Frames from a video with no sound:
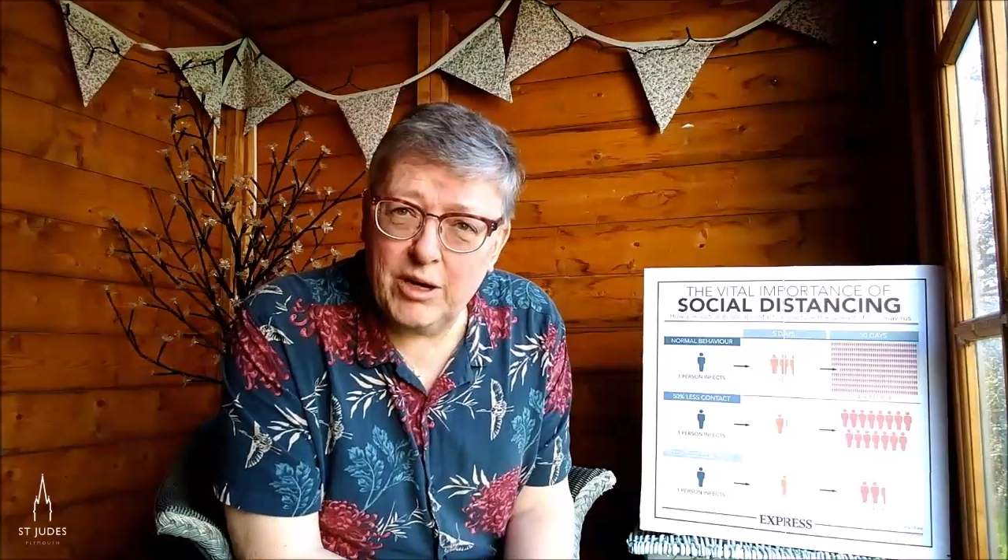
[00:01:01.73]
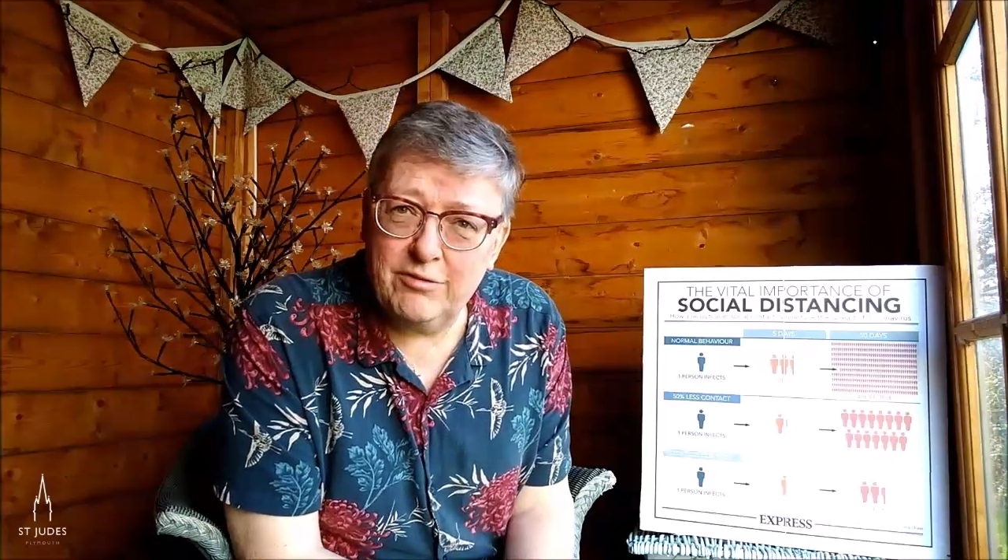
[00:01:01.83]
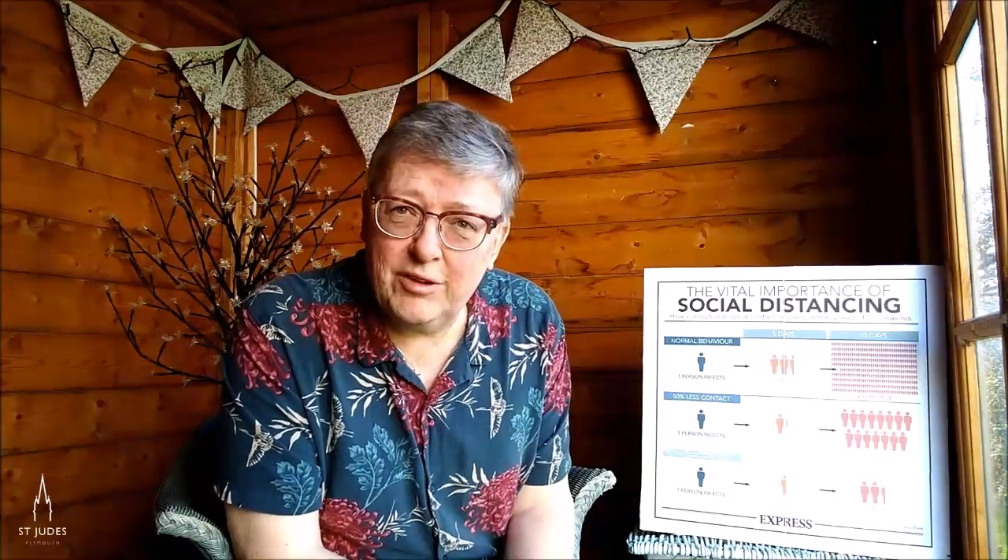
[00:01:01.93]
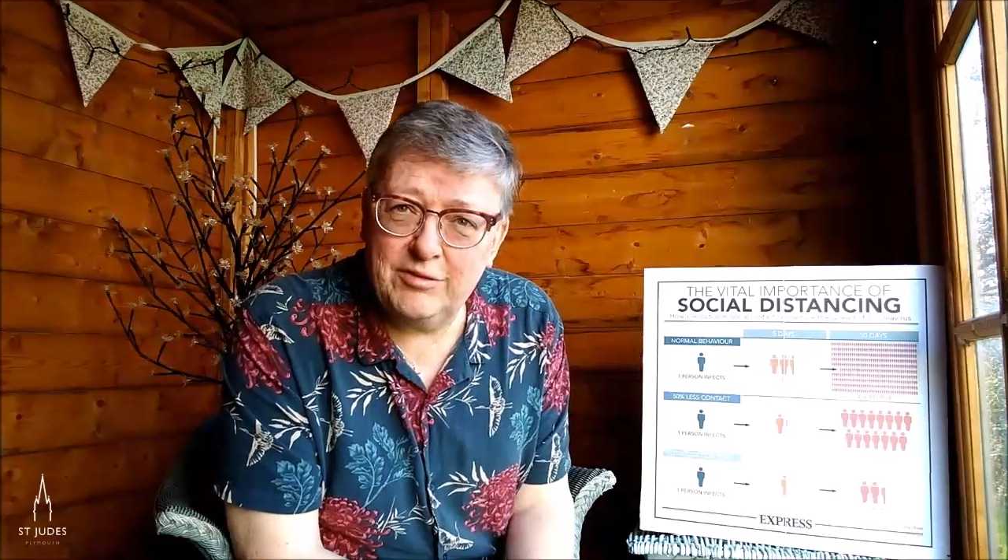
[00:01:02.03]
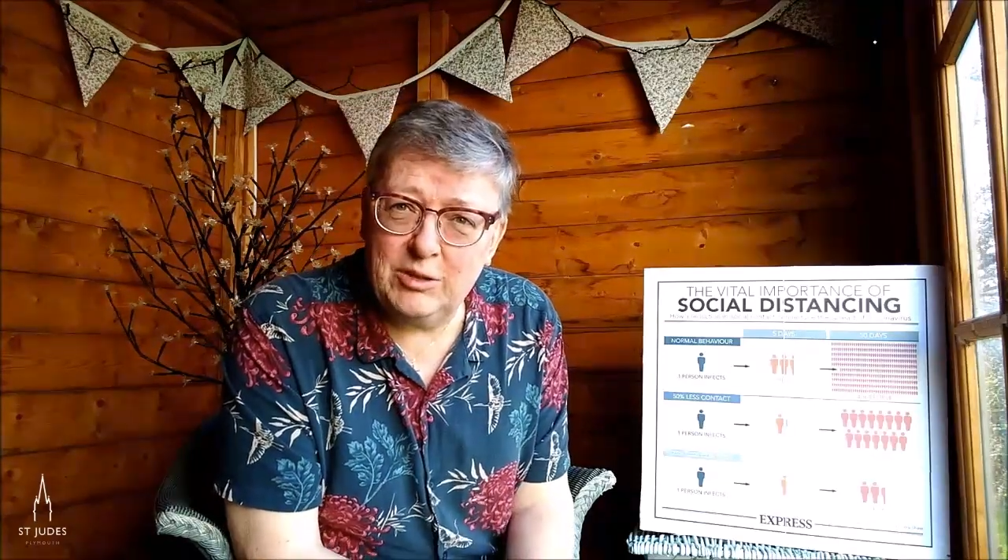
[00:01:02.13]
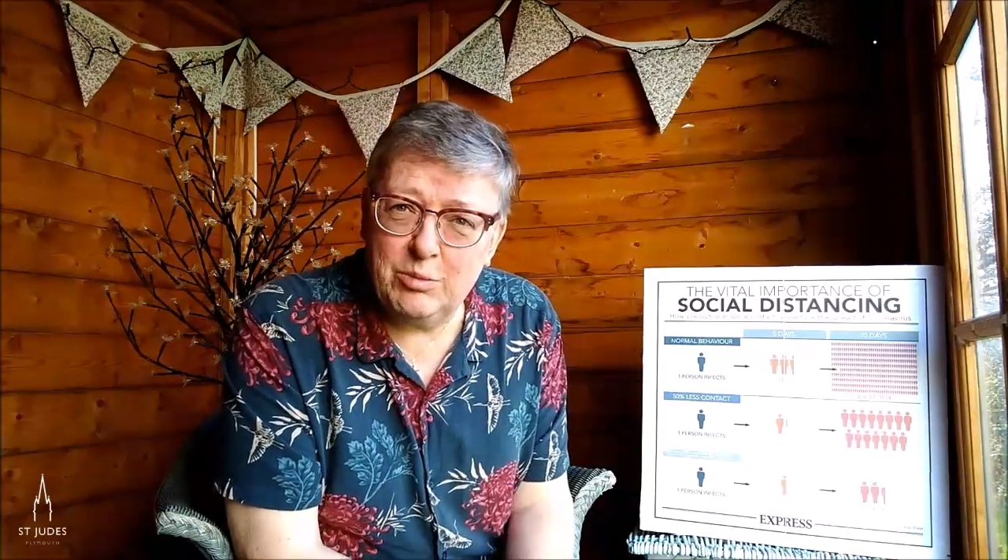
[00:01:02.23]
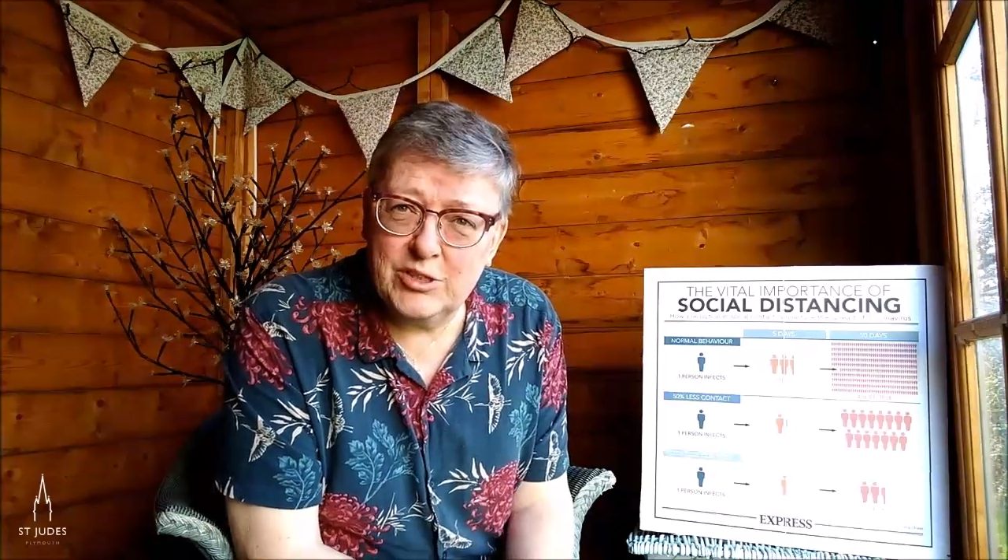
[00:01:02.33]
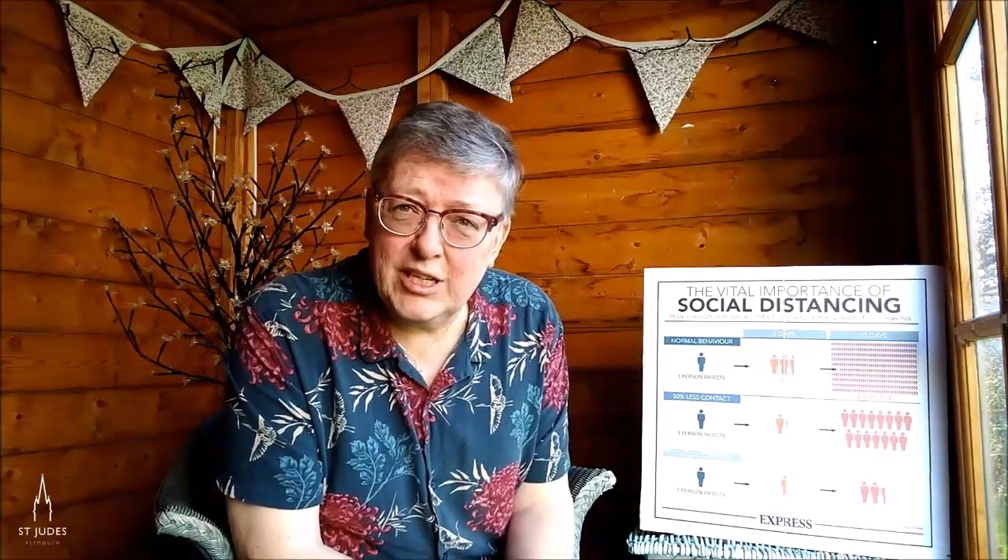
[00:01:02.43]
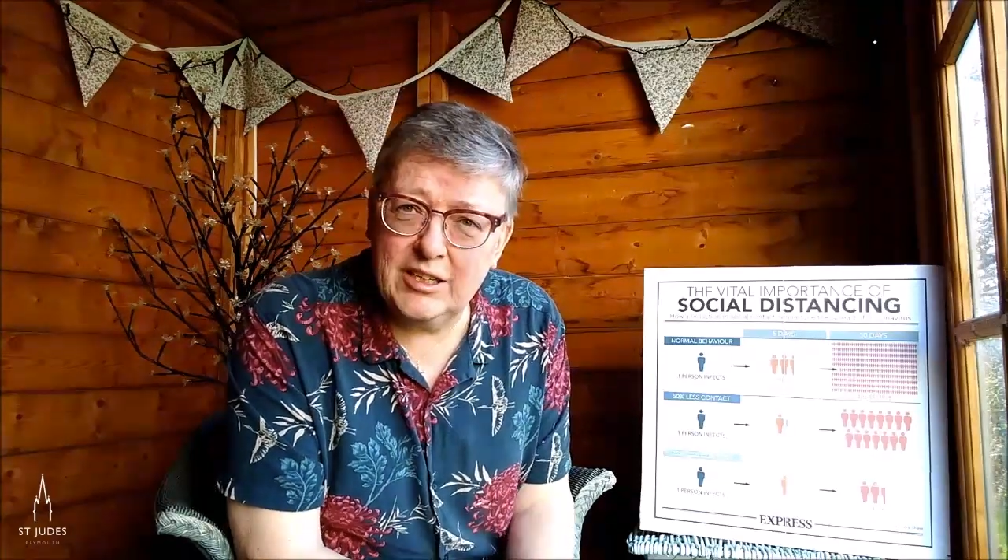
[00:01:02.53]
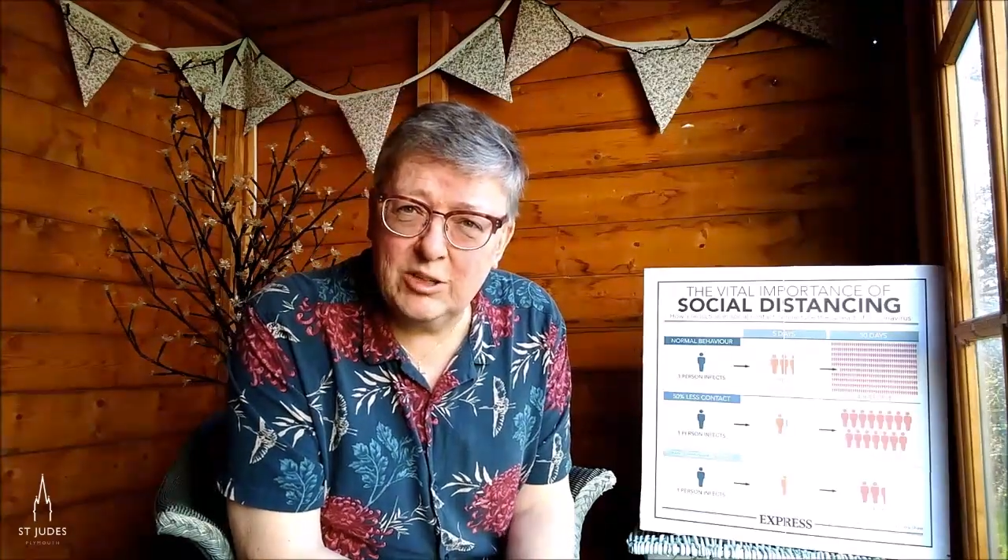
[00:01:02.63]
50%